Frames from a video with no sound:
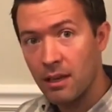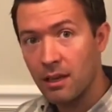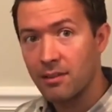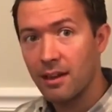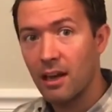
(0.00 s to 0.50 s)

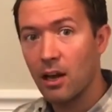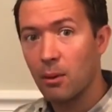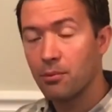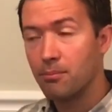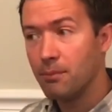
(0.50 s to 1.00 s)
because that
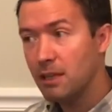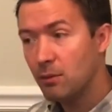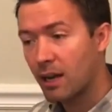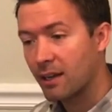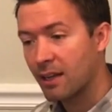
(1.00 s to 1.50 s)
helps me
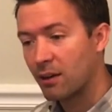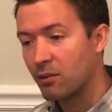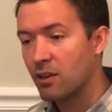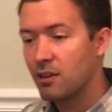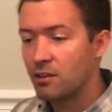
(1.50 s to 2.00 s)
when I
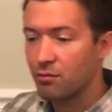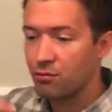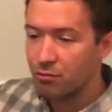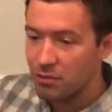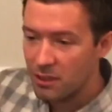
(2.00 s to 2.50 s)
count to
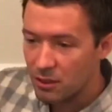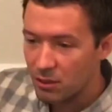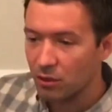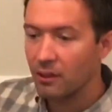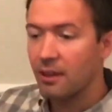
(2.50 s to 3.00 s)

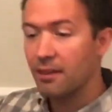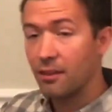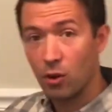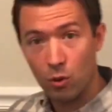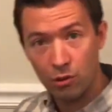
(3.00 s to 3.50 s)
feel the
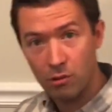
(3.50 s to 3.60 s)
whole